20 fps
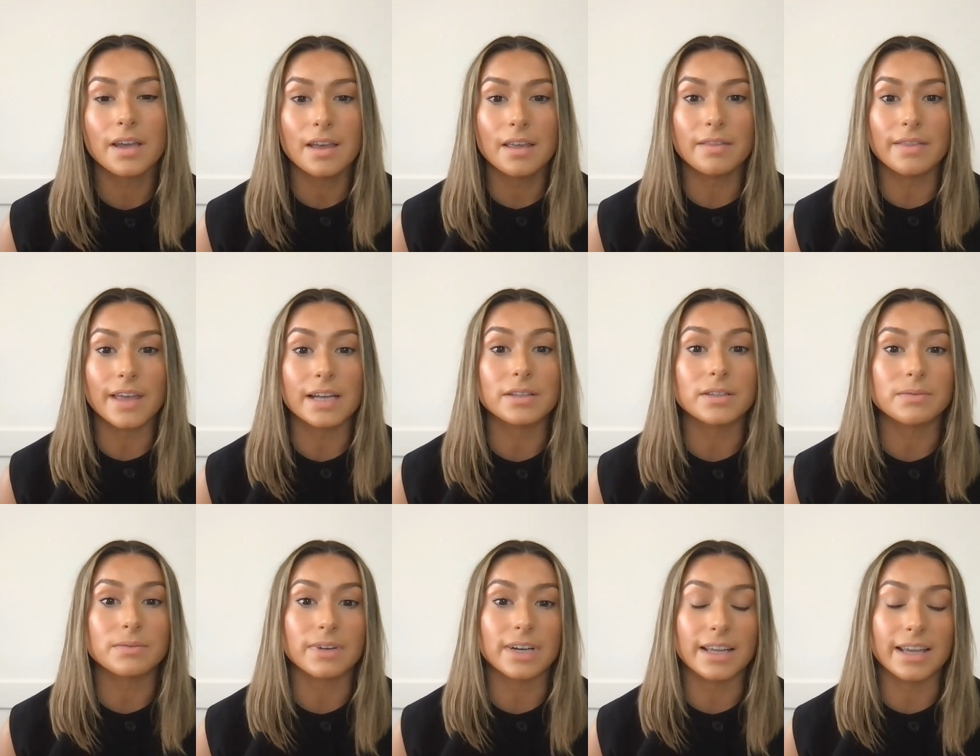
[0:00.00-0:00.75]

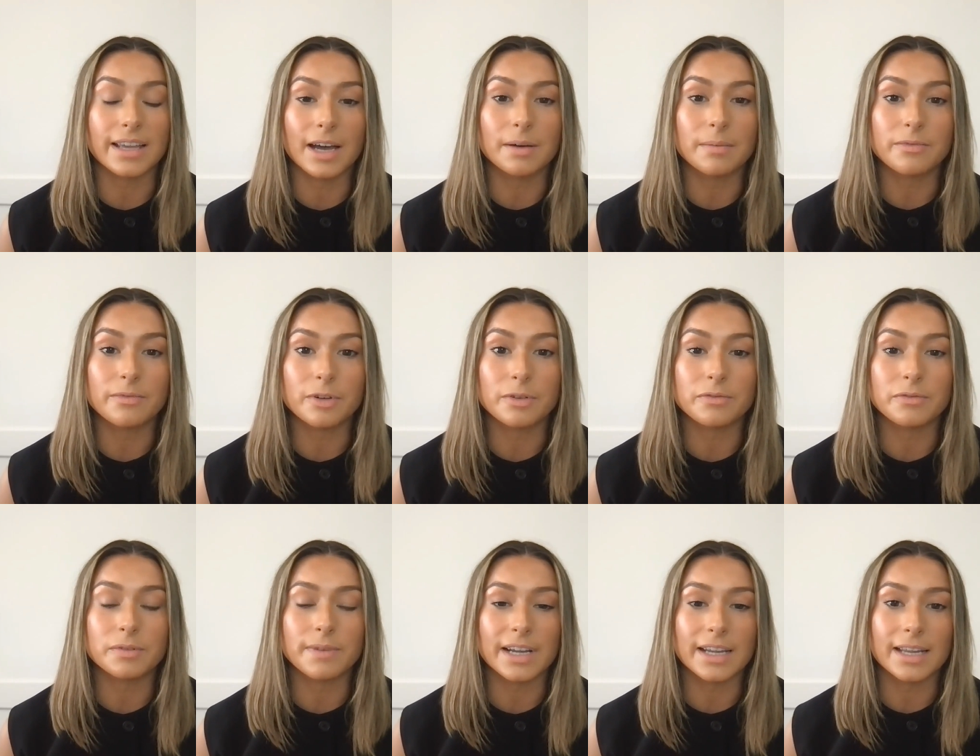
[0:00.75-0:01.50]
that's really helpful
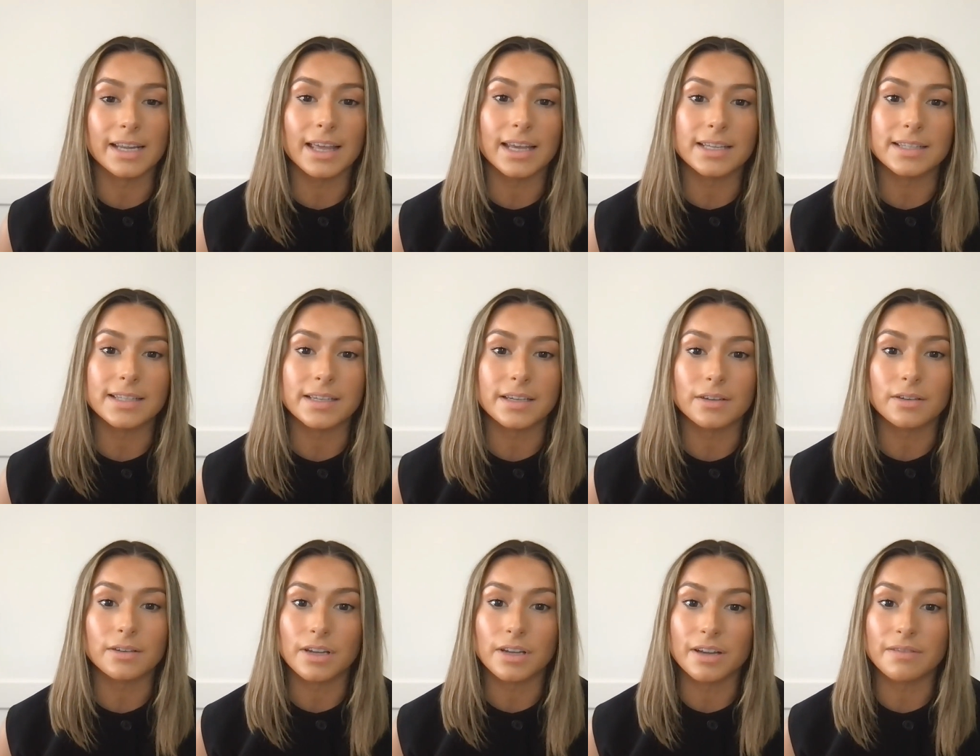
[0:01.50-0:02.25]
for regulating
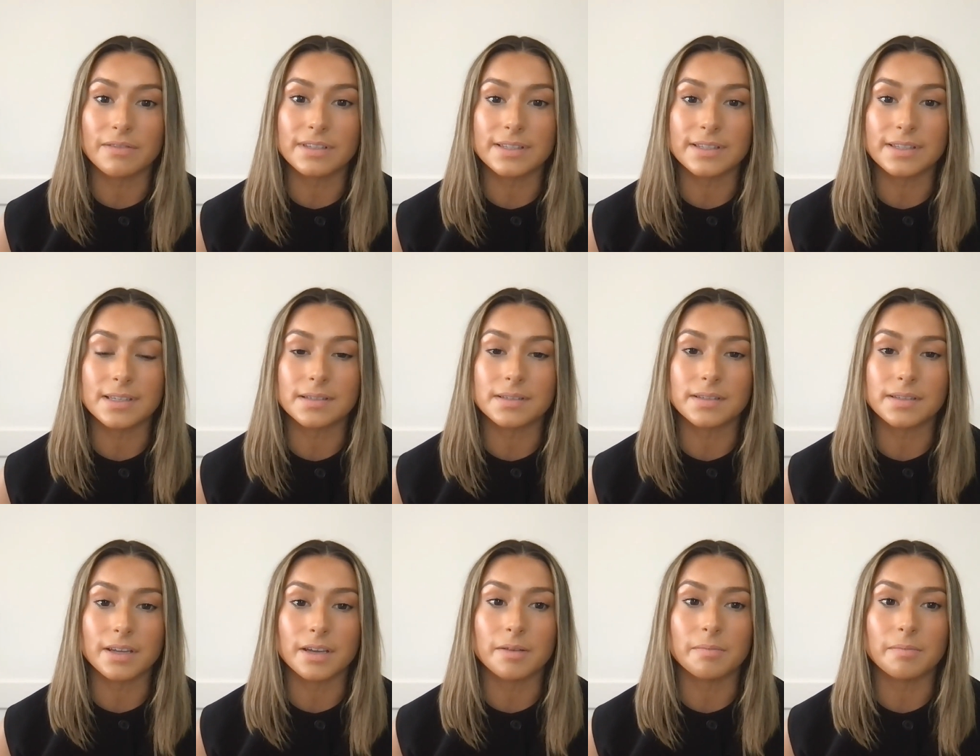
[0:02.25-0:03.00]
your nervous
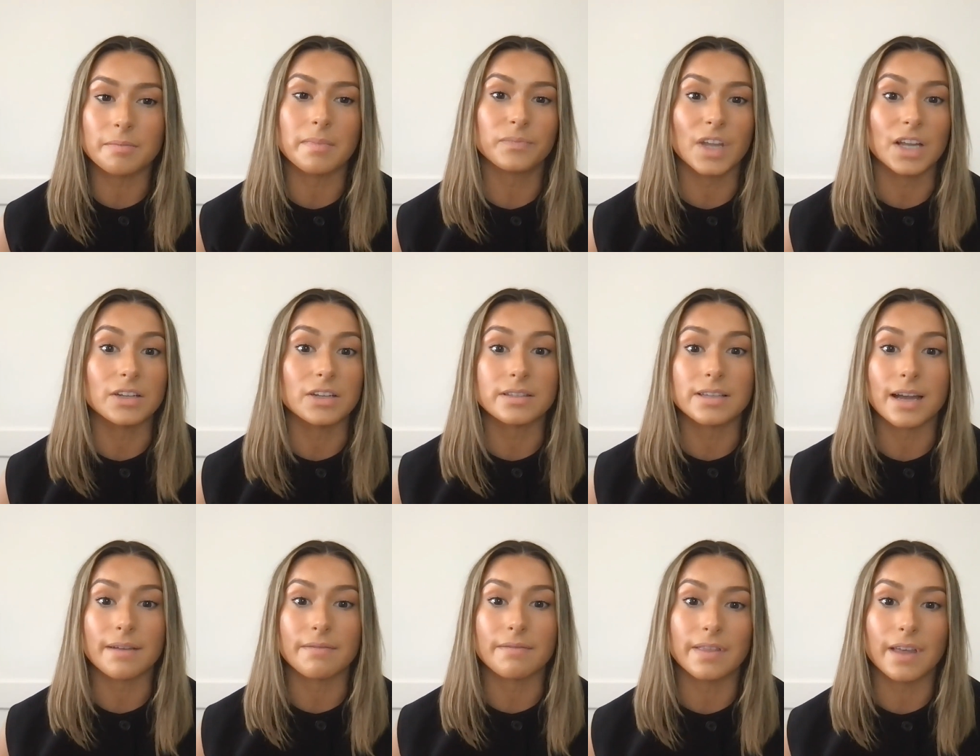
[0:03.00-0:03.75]
system and just
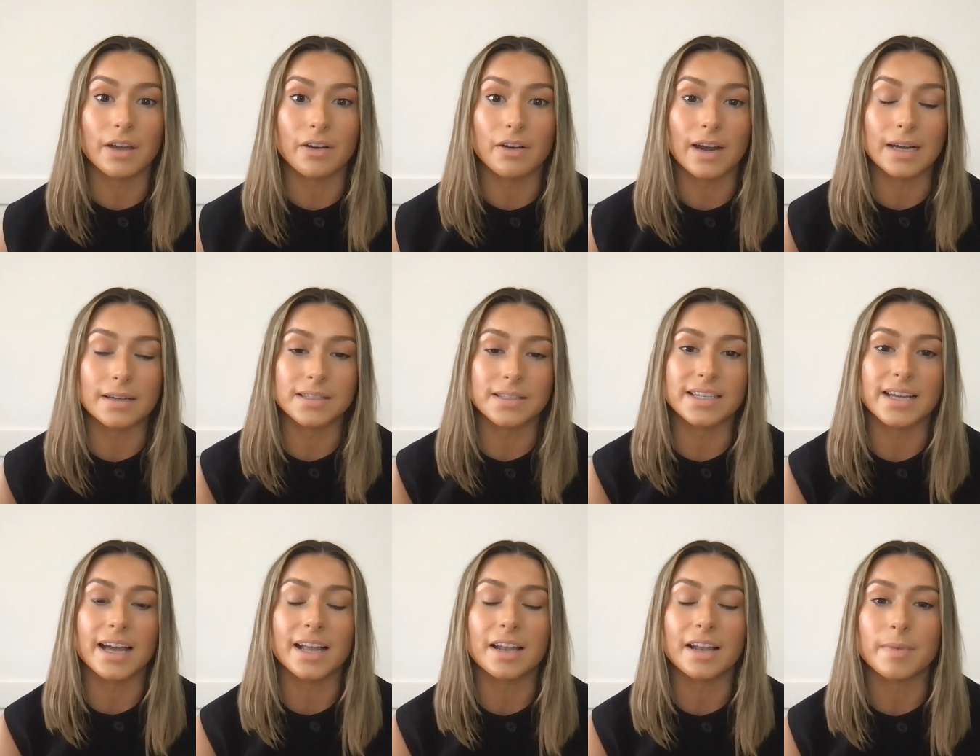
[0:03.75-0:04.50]
having that
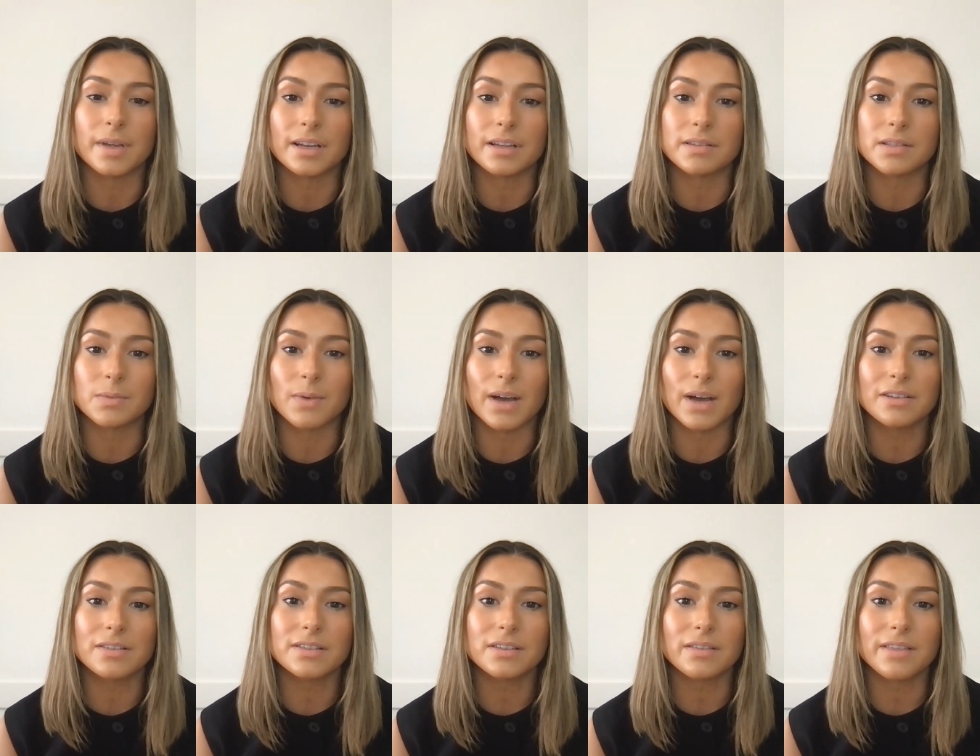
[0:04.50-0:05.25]
grounding element as
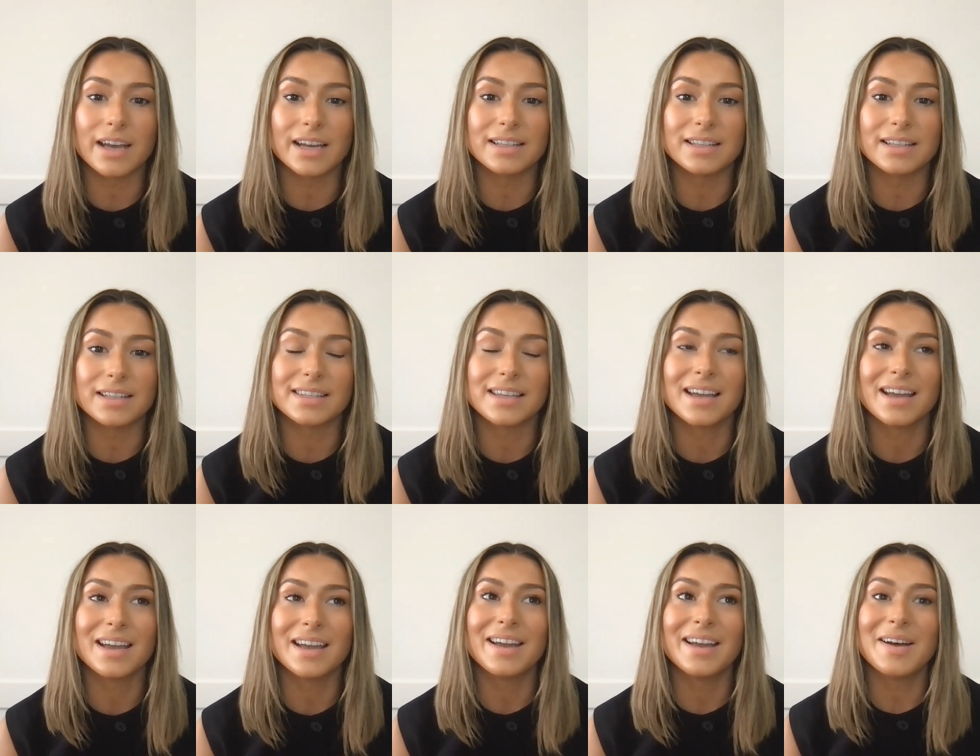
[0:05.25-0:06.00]
well. So that's
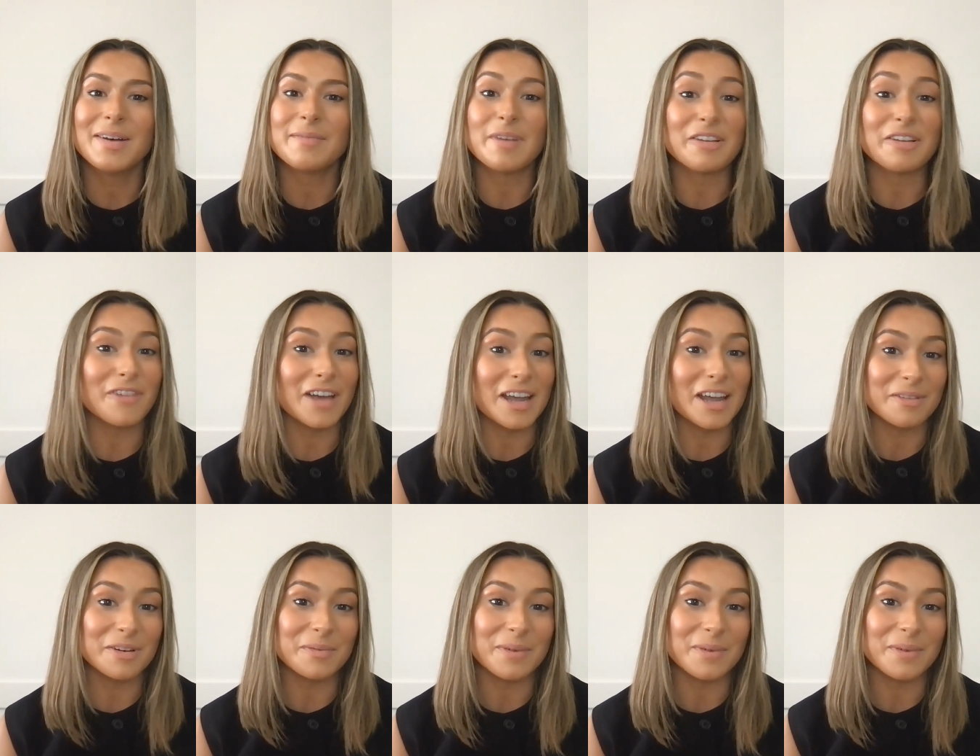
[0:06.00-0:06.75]
my
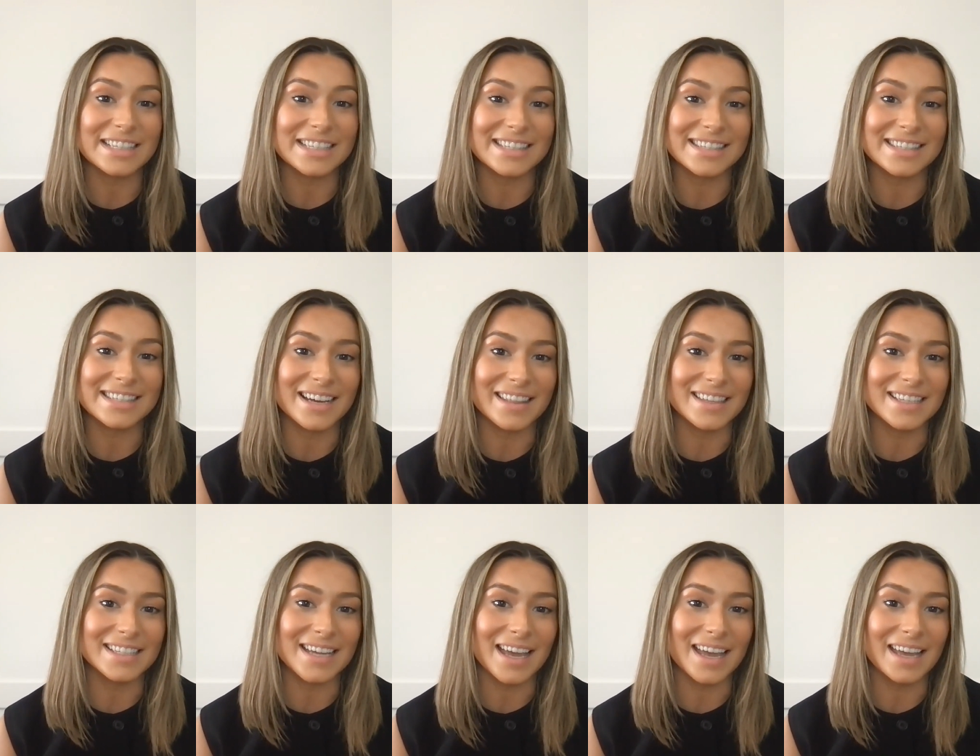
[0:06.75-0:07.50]
favorite way to start
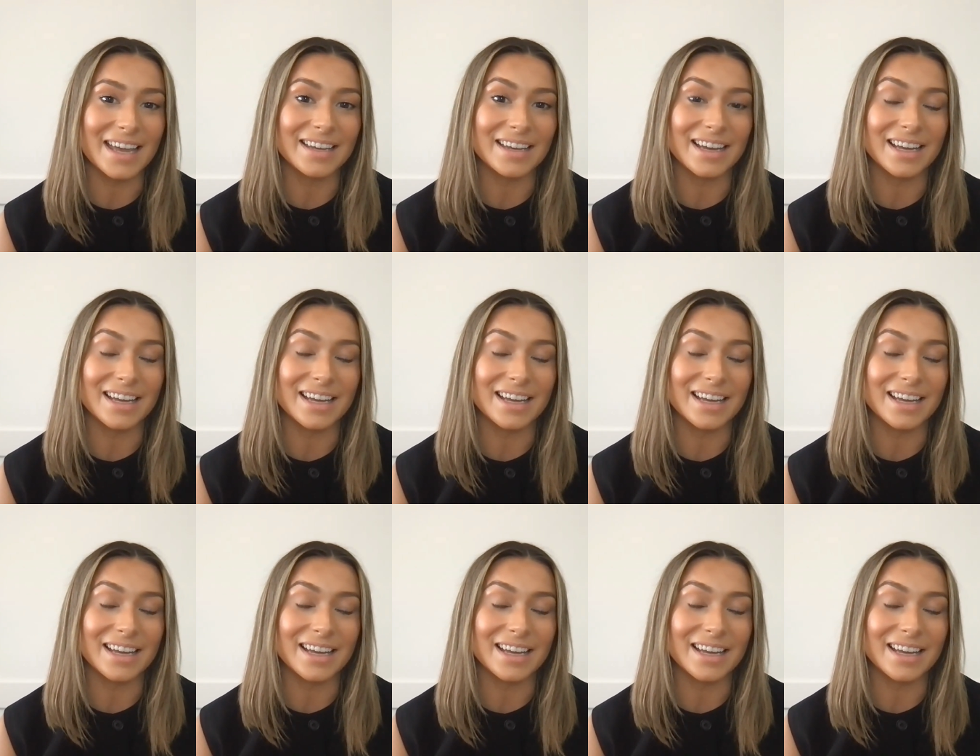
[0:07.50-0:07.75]
the day.